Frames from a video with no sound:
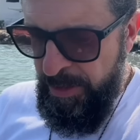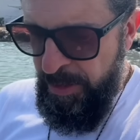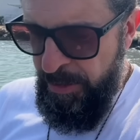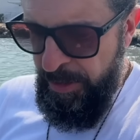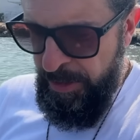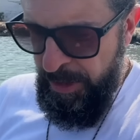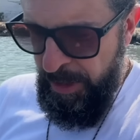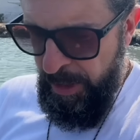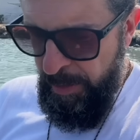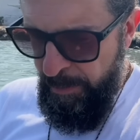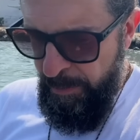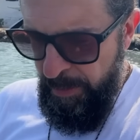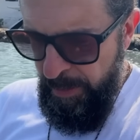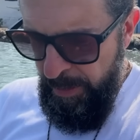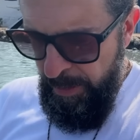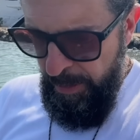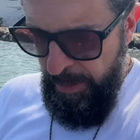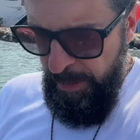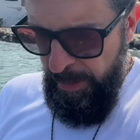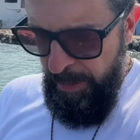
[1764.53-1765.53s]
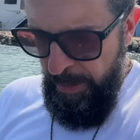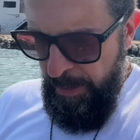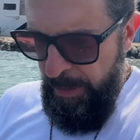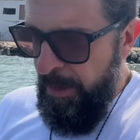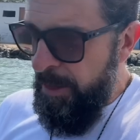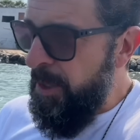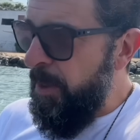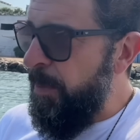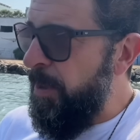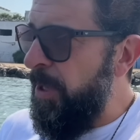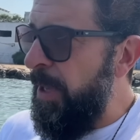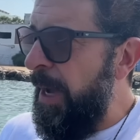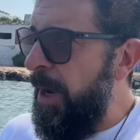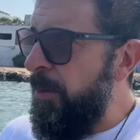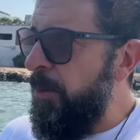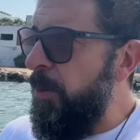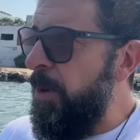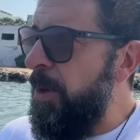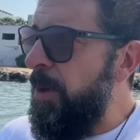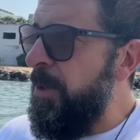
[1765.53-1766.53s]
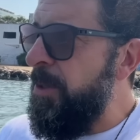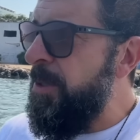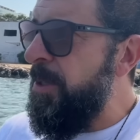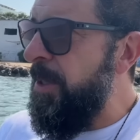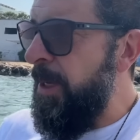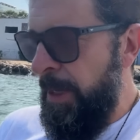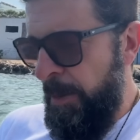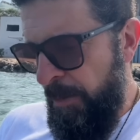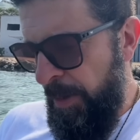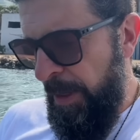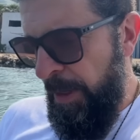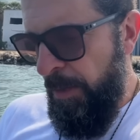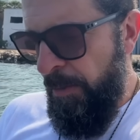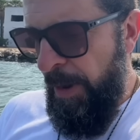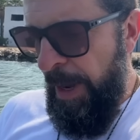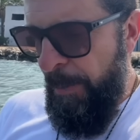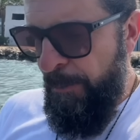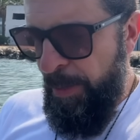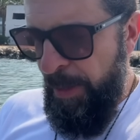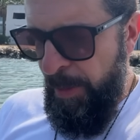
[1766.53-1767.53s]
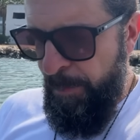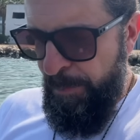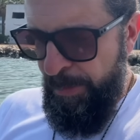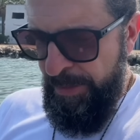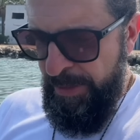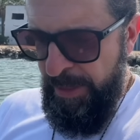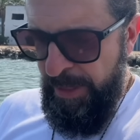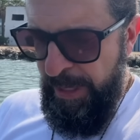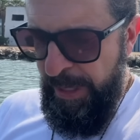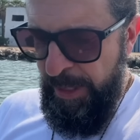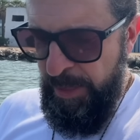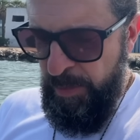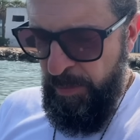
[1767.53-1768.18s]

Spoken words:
do some clown worlds and we can wrap up today's